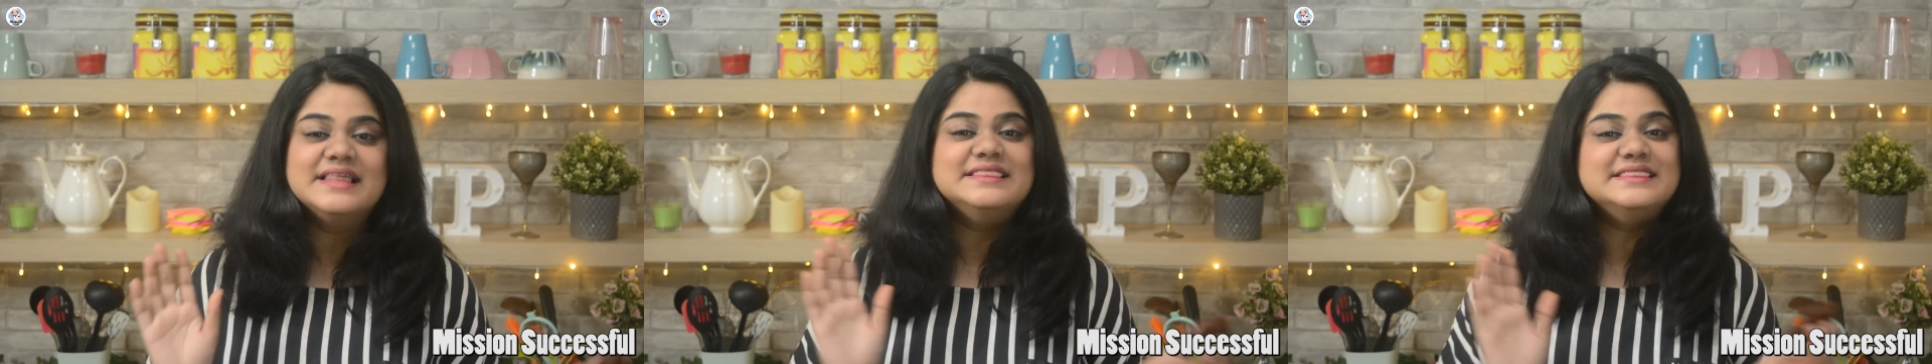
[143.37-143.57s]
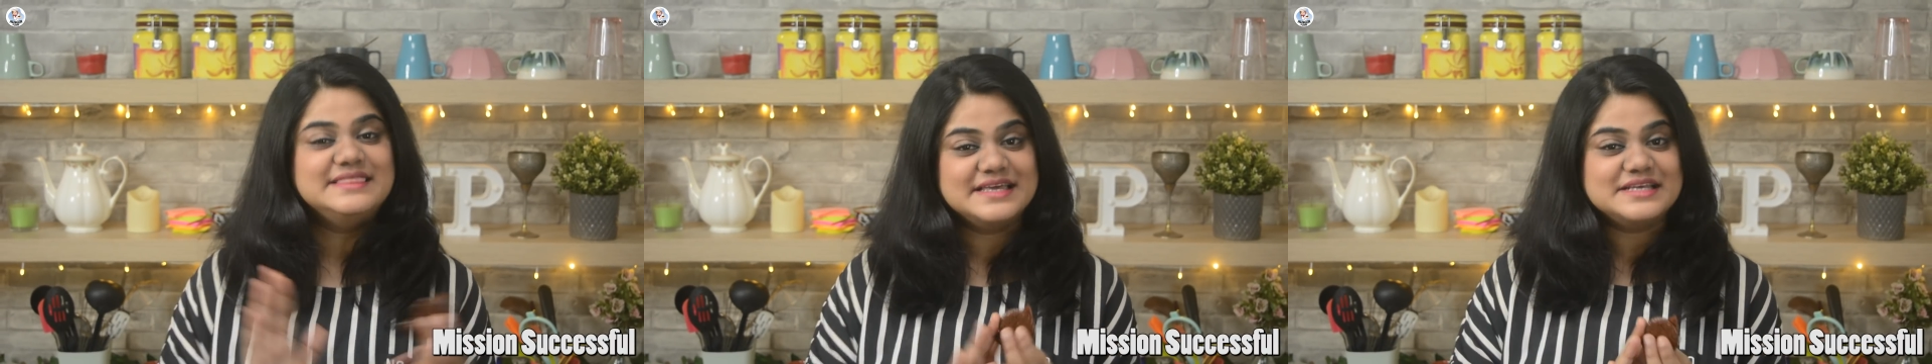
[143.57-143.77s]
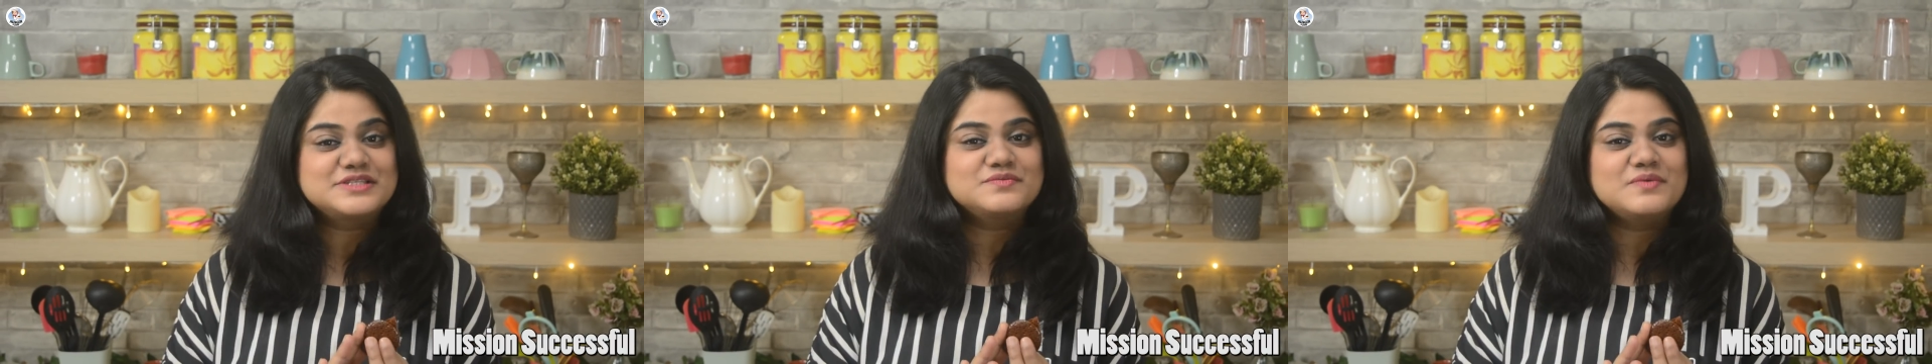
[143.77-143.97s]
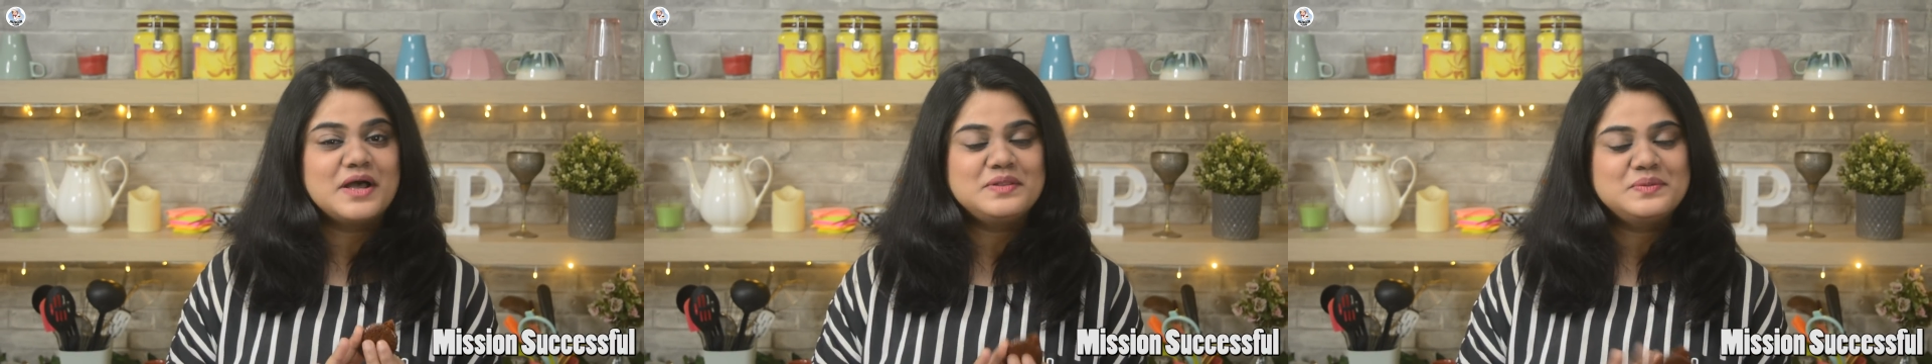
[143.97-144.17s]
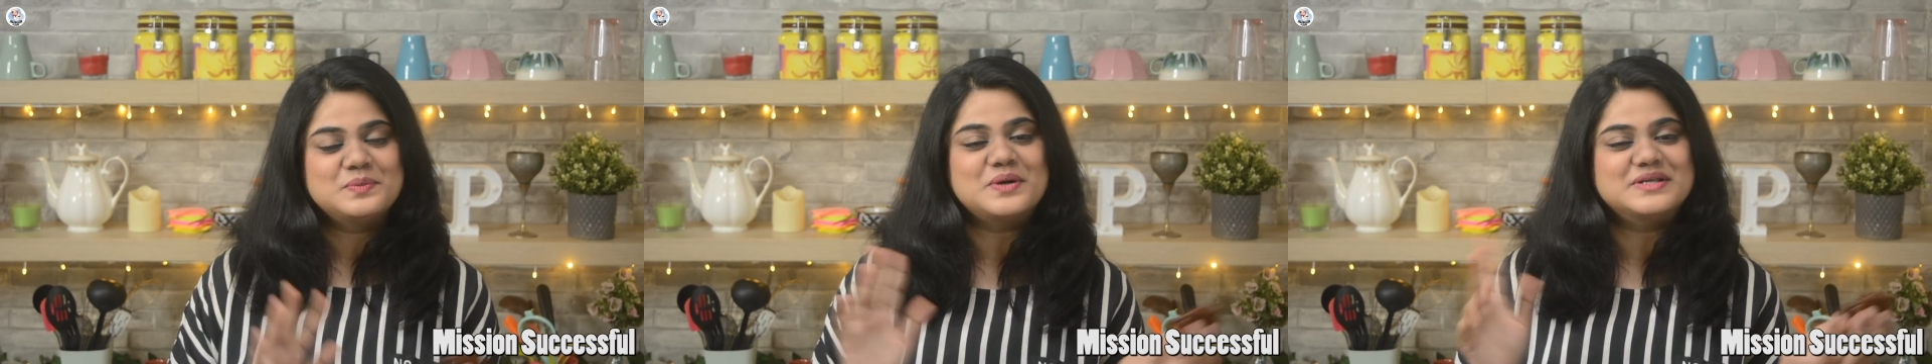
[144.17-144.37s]
This
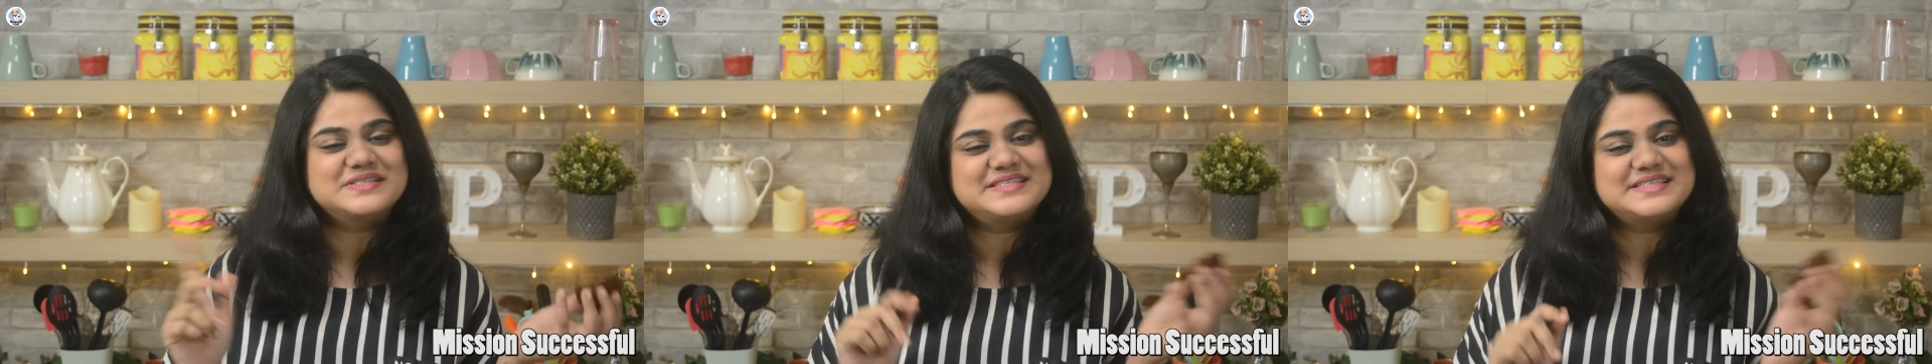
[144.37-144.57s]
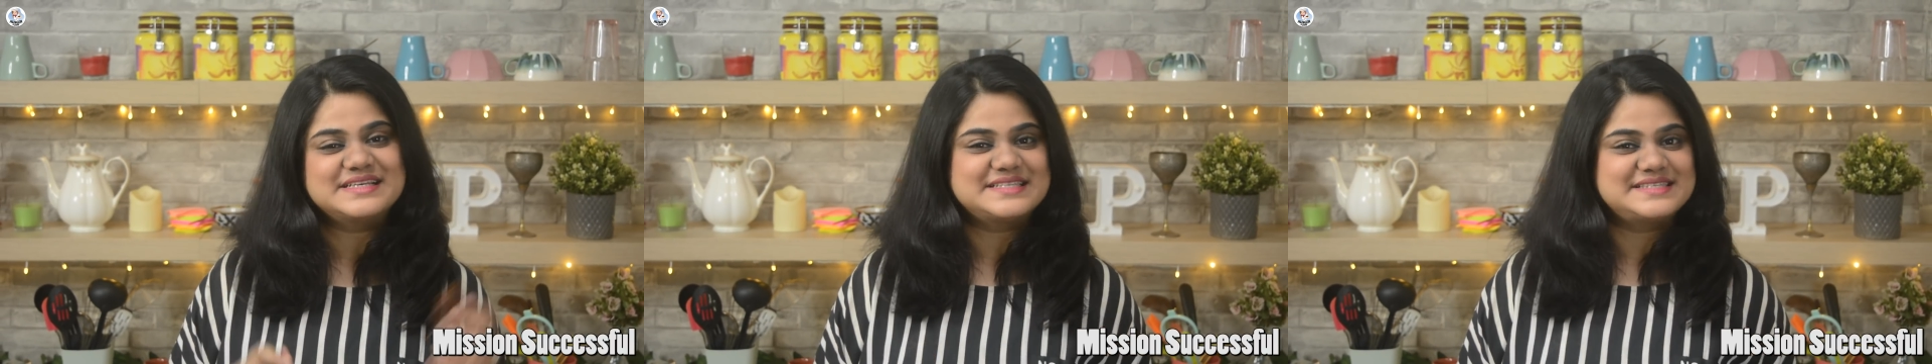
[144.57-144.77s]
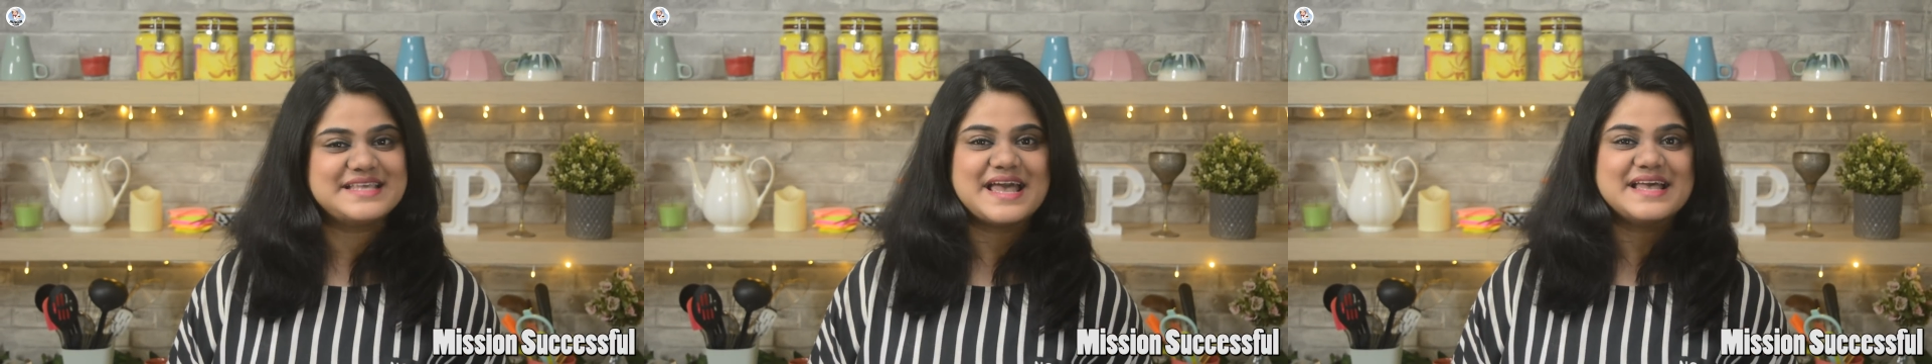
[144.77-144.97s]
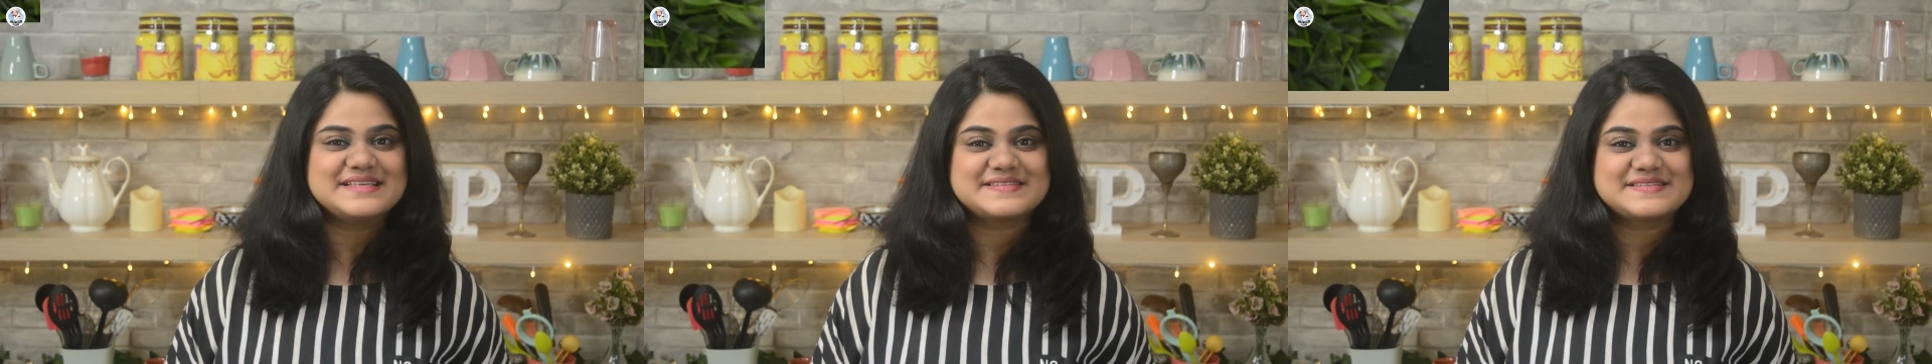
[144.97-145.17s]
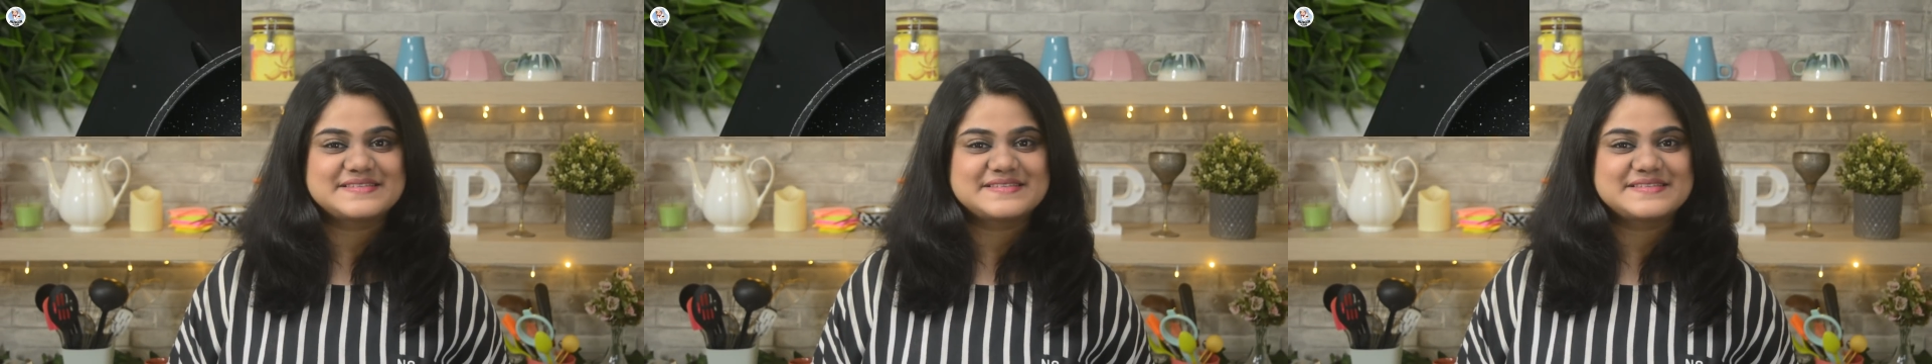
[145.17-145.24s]
one was a success.